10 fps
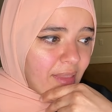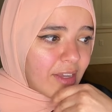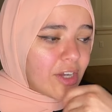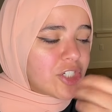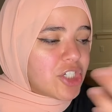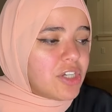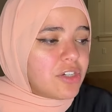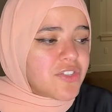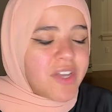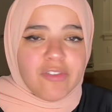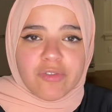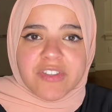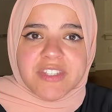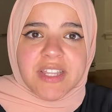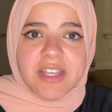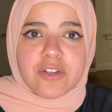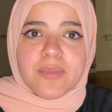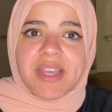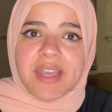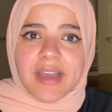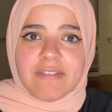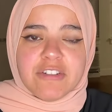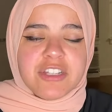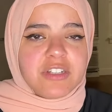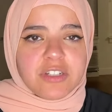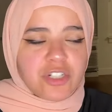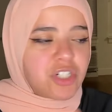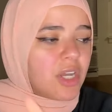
Like she herself will see that you're making efforts and